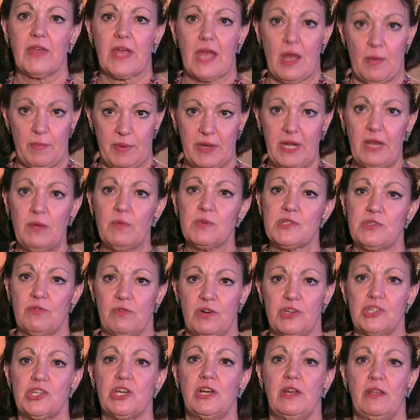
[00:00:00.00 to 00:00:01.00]
company was
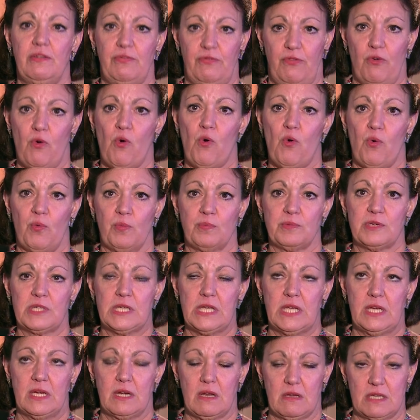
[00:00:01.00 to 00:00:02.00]
originally formed
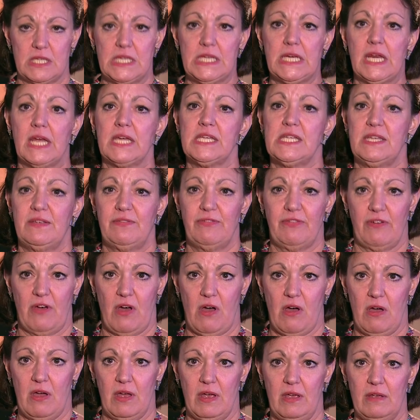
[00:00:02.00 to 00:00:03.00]
in
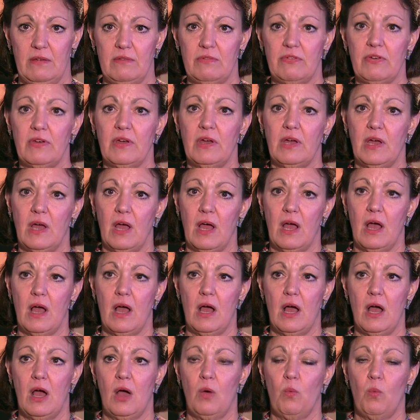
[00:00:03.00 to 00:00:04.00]
1985
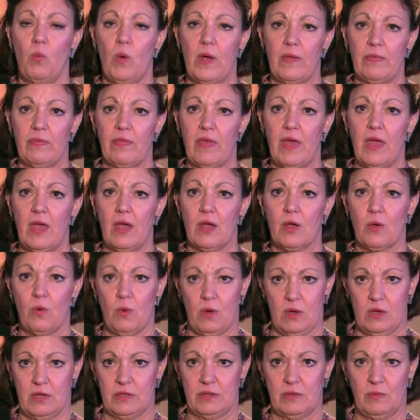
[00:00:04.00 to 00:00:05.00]
when they
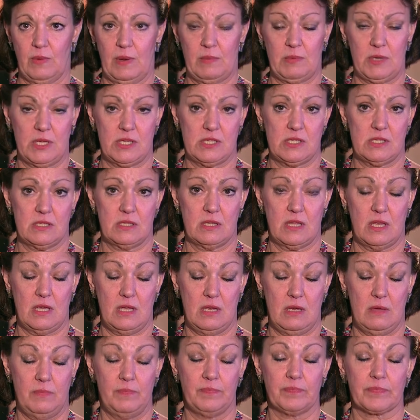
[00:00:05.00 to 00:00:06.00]
acquired
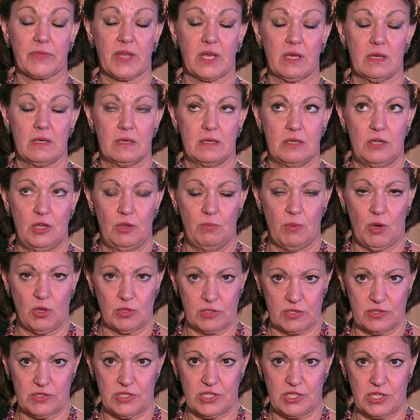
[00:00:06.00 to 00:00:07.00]
the New
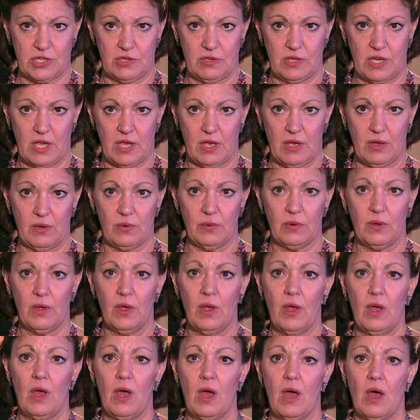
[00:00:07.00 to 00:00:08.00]
Malden studio,
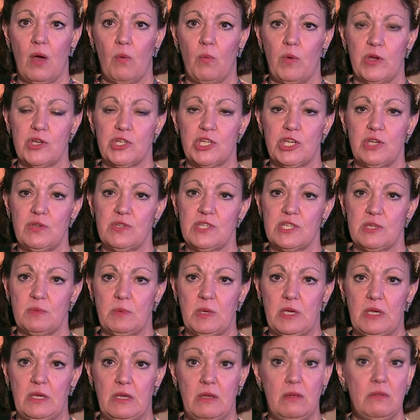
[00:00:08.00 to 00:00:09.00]
which used to be
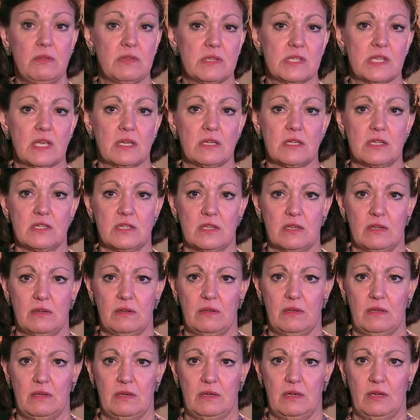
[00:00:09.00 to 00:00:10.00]
a youth centre
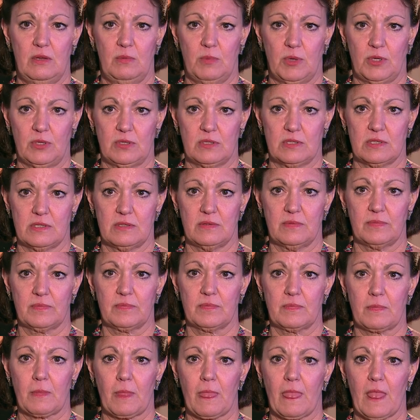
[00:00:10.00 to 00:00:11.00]
in New Malden,
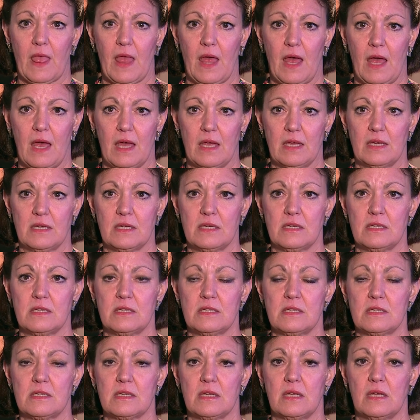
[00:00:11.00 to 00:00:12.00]

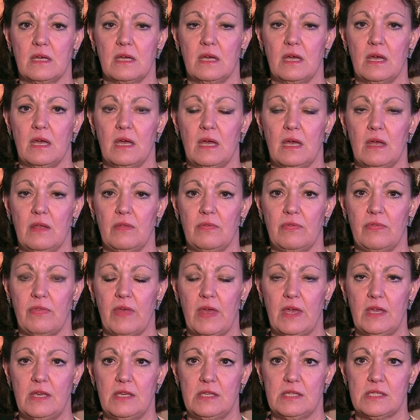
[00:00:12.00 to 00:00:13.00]
and
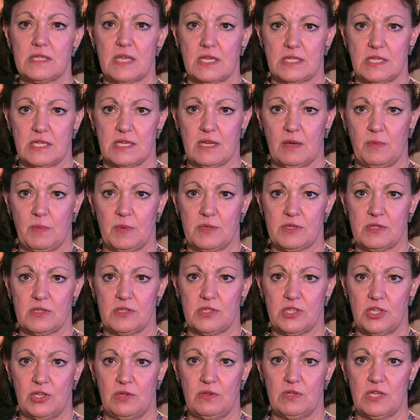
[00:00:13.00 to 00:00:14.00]
they set it up as a
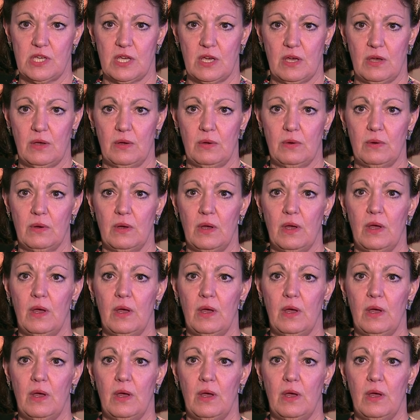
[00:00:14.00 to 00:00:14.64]
studio